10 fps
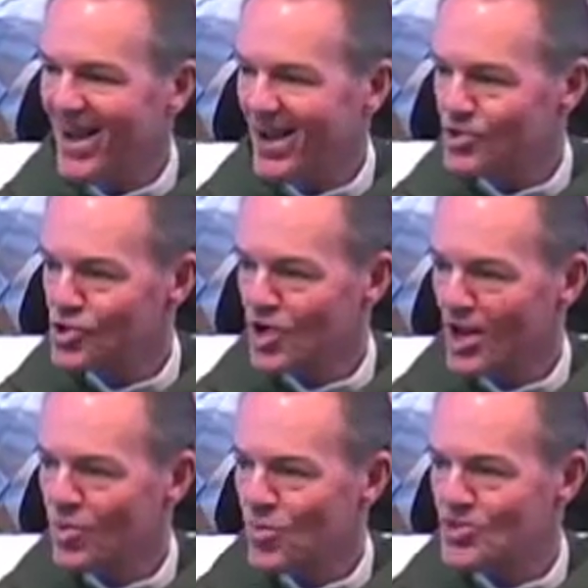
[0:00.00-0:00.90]
a
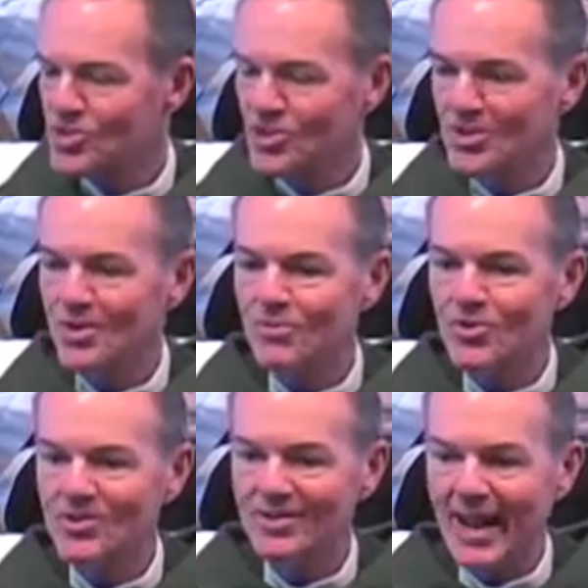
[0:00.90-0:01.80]
check was
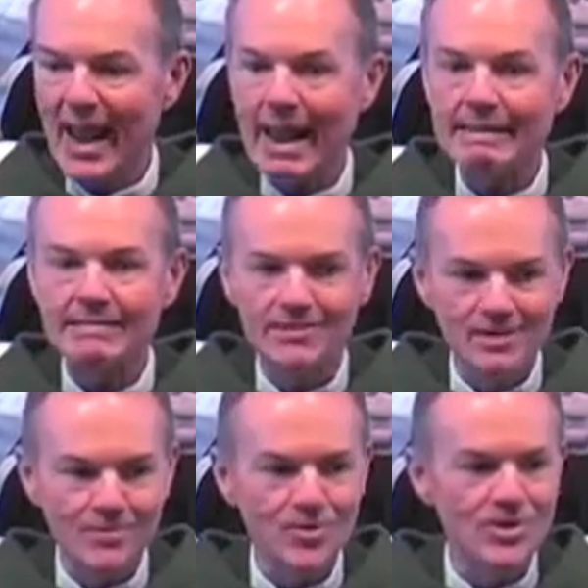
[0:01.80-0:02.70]

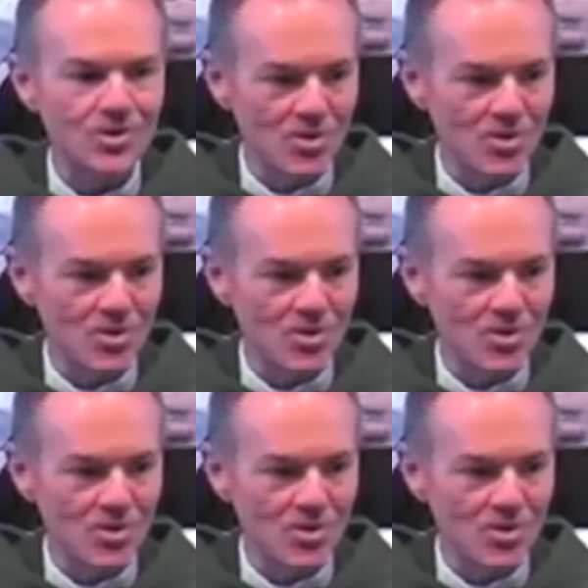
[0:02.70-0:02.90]
hand-delivered